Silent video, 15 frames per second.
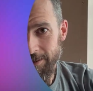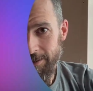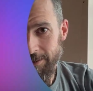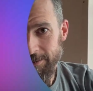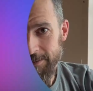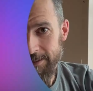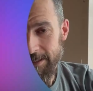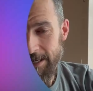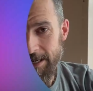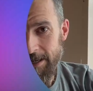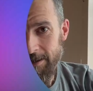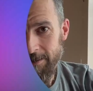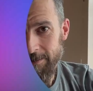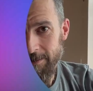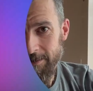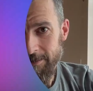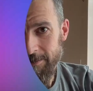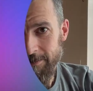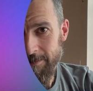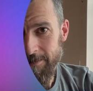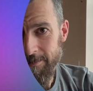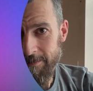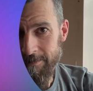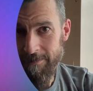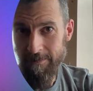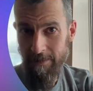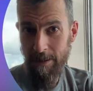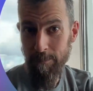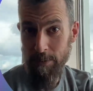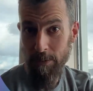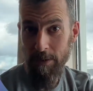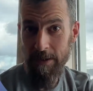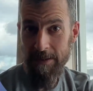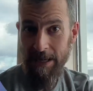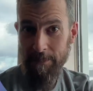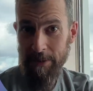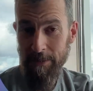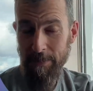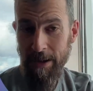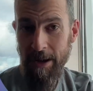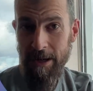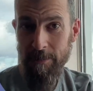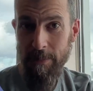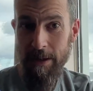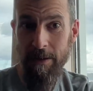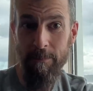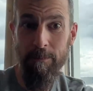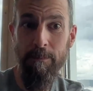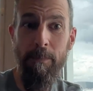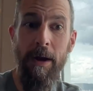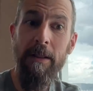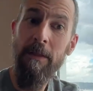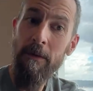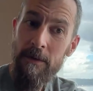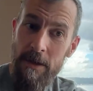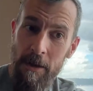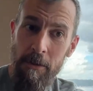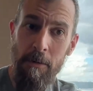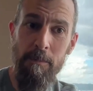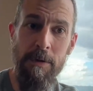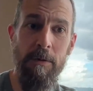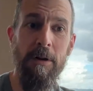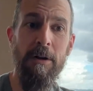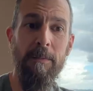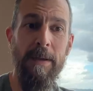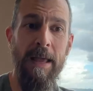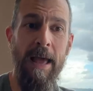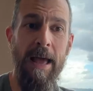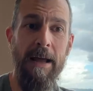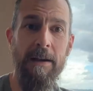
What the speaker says: sea and beauty is happening behind me, but there's other beauty to be had